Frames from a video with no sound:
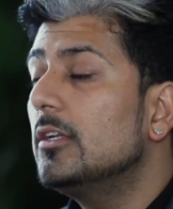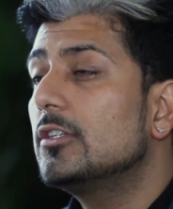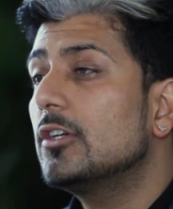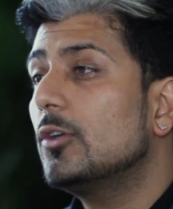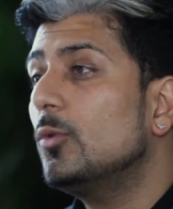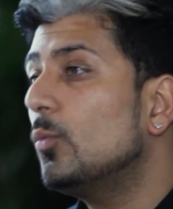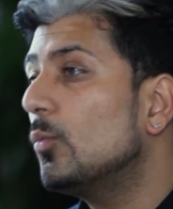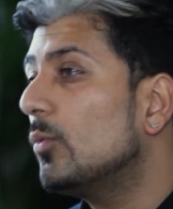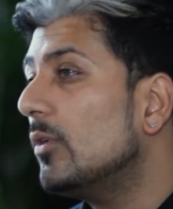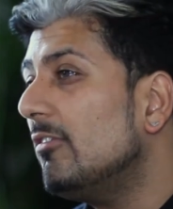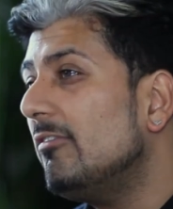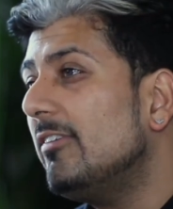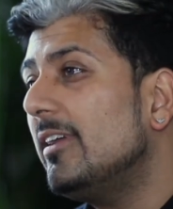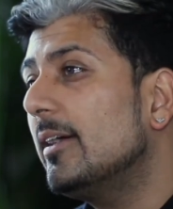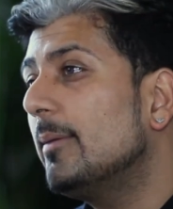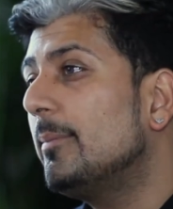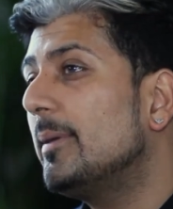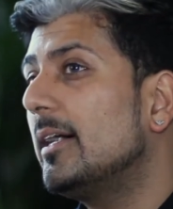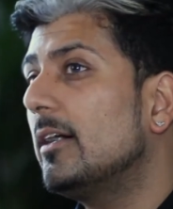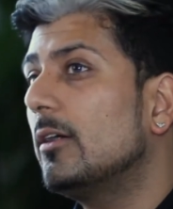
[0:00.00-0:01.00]
don't
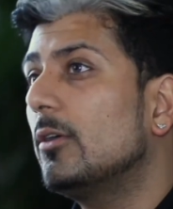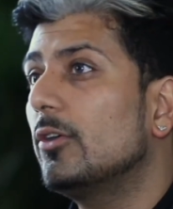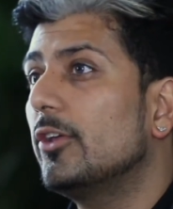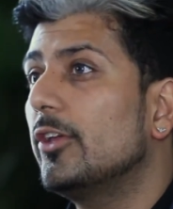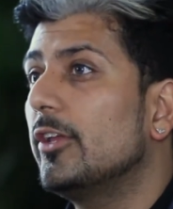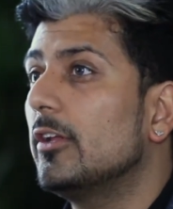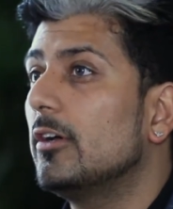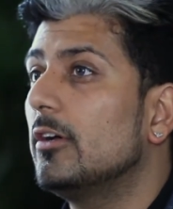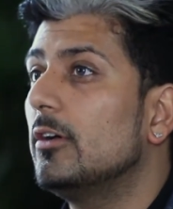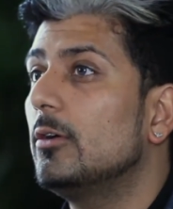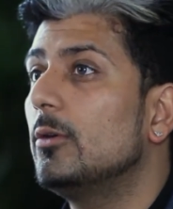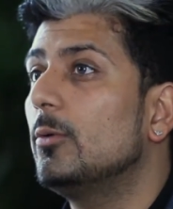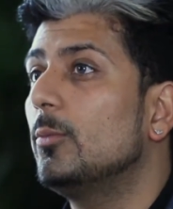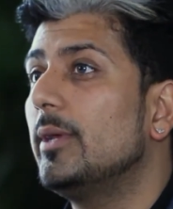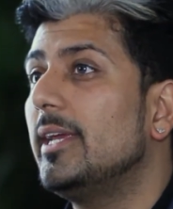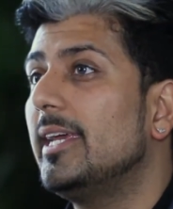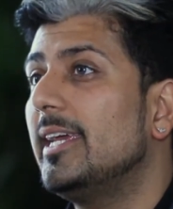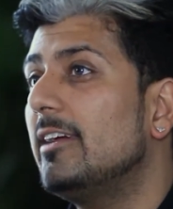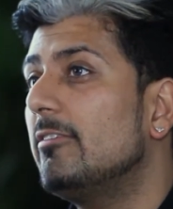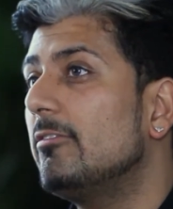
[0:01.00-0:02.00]
worry about, you know,
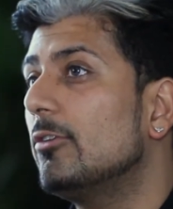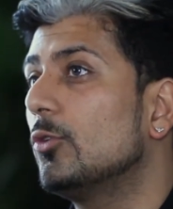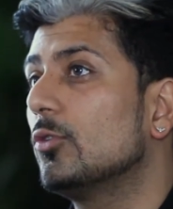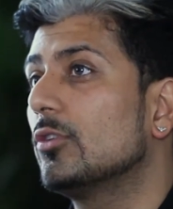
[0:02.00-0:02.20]
we hear it